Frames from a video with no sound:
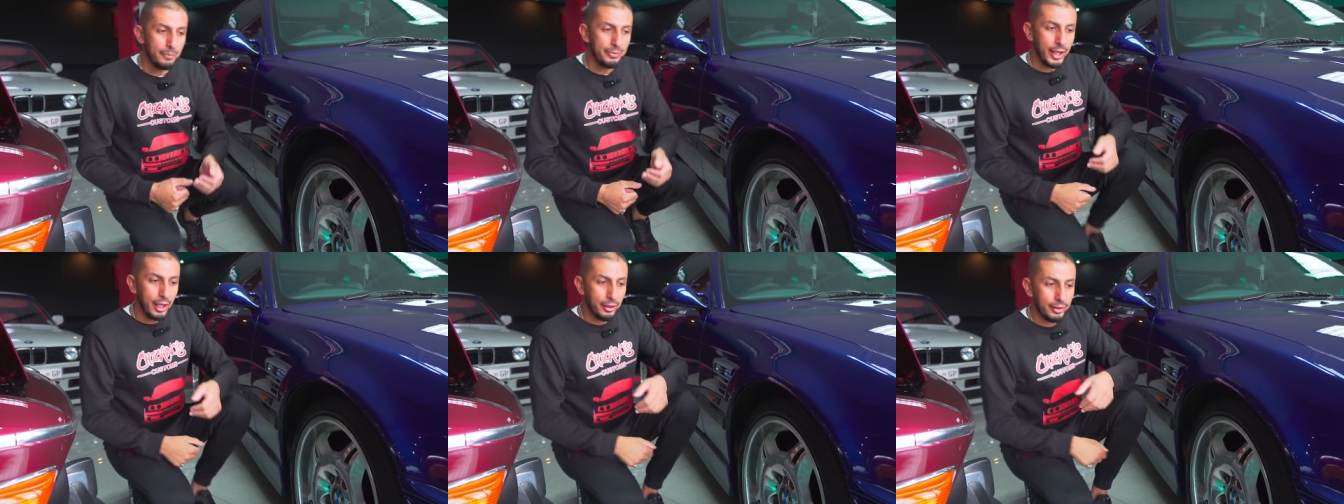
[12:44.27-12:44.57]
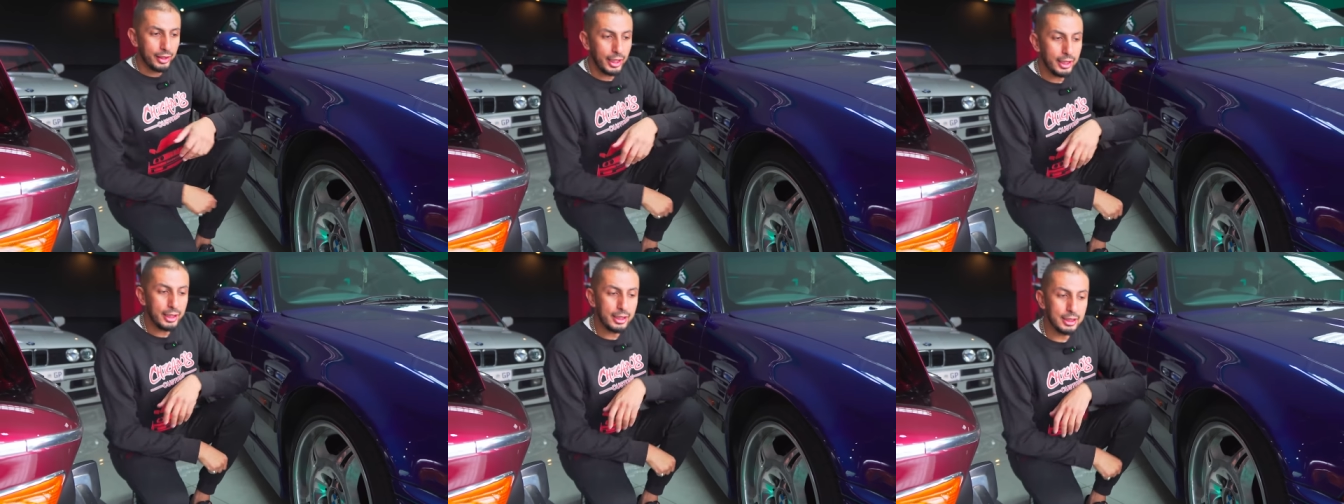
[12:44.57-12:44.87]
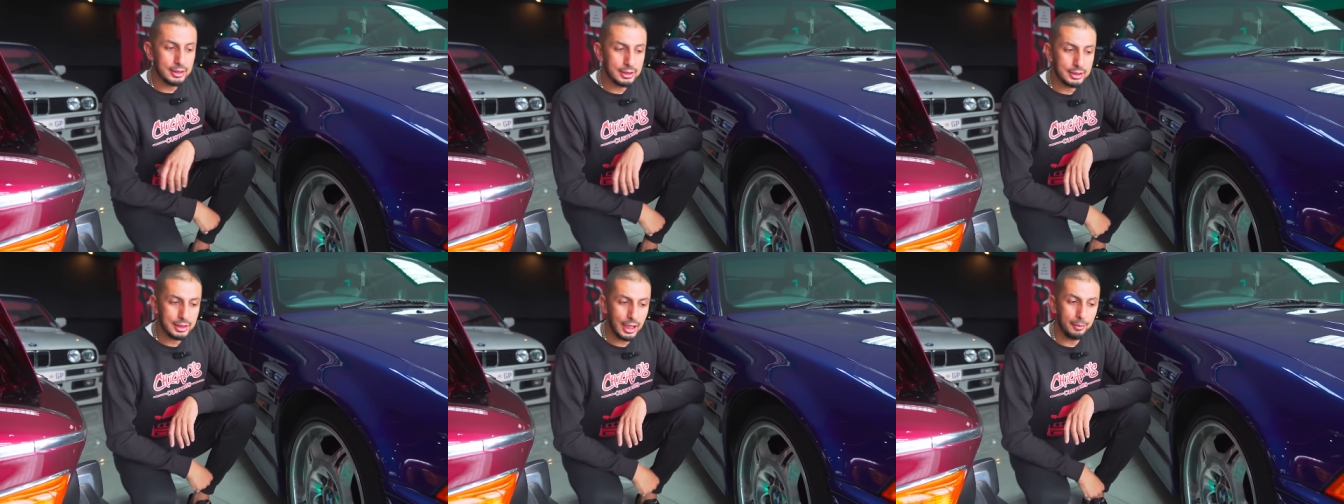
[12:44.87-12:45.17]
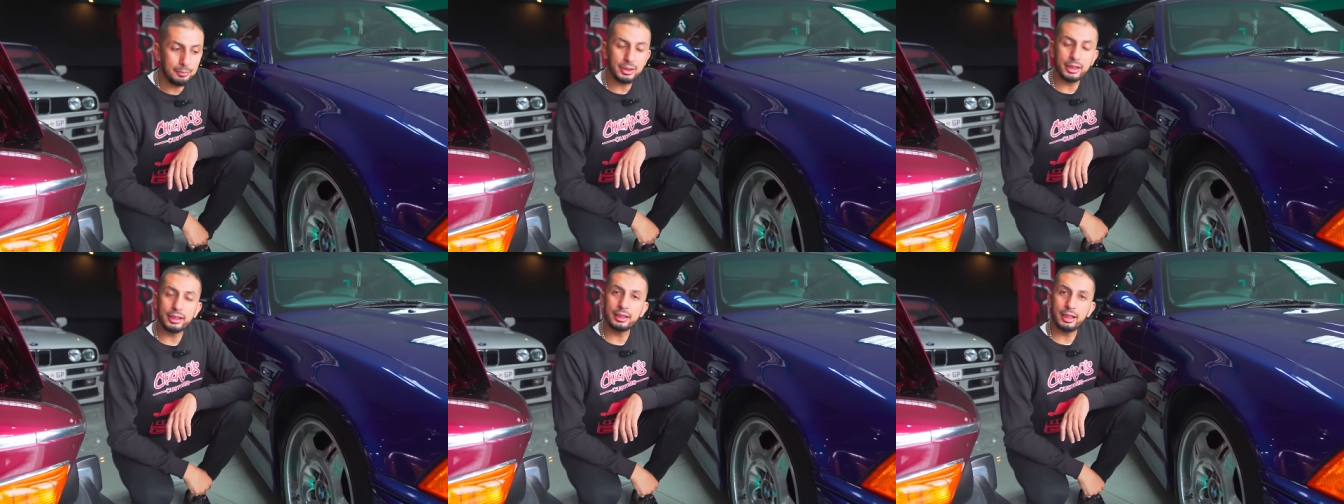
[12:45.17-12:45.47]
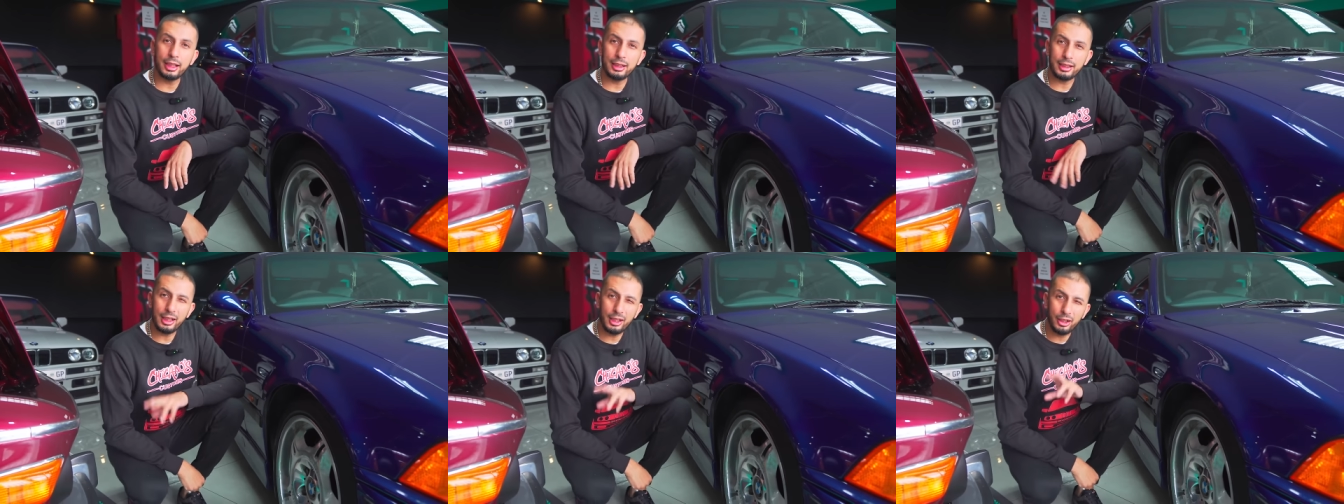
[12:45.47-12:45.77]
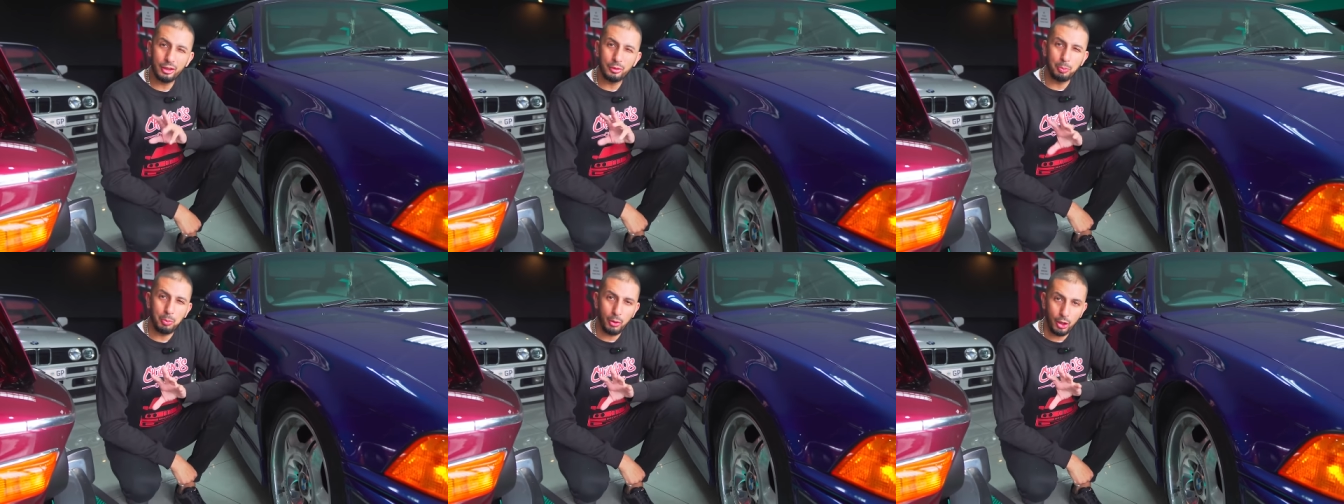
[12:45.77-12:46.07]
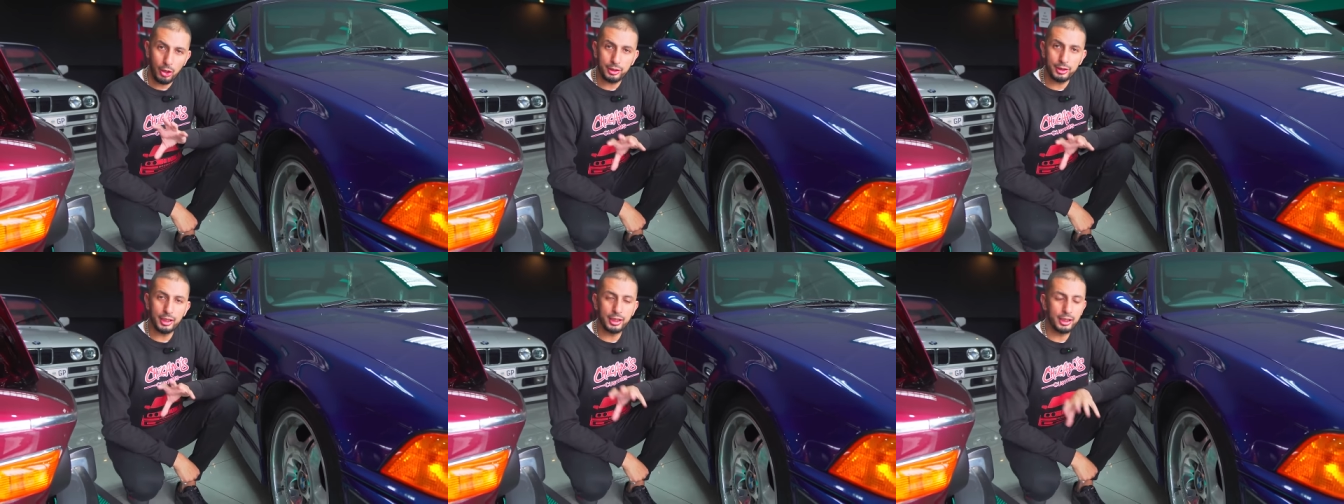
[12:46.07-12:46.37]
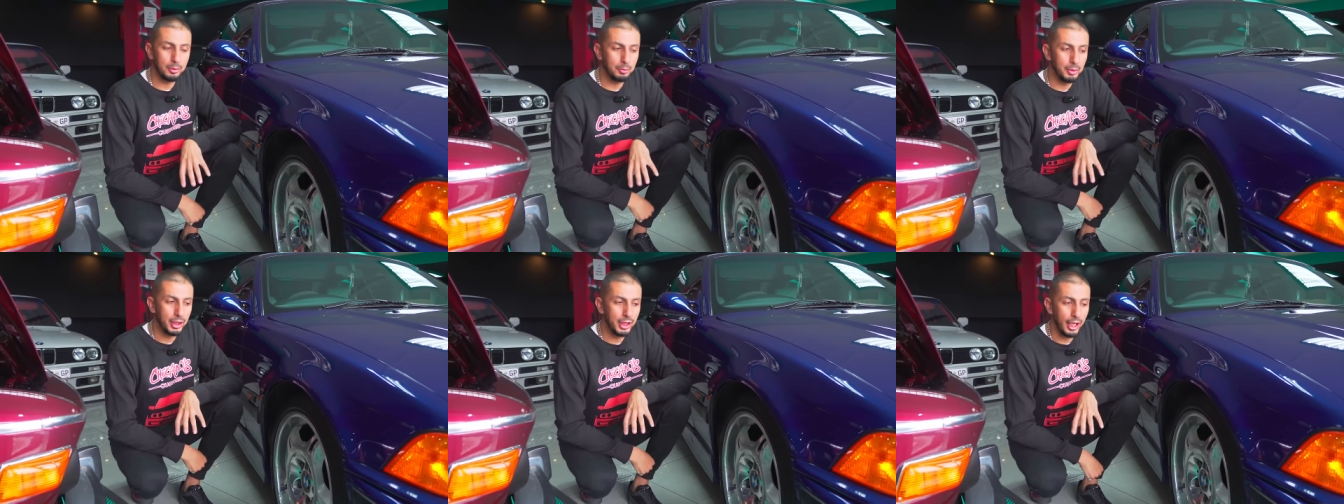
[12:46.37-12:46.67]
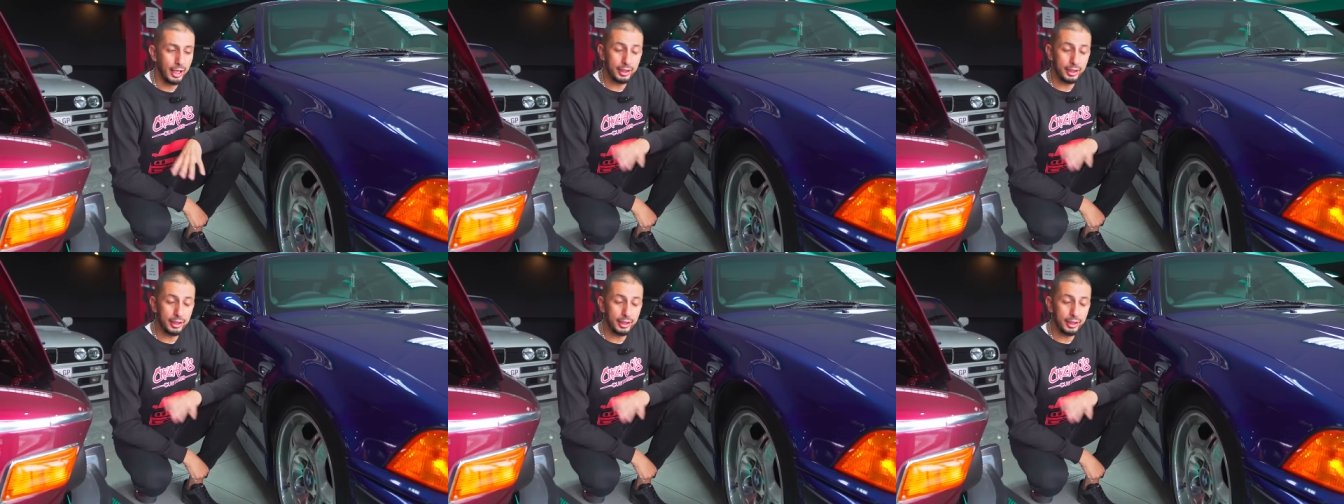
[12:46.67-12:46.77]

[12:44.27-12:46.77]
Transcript: Now there is something that is bothering me.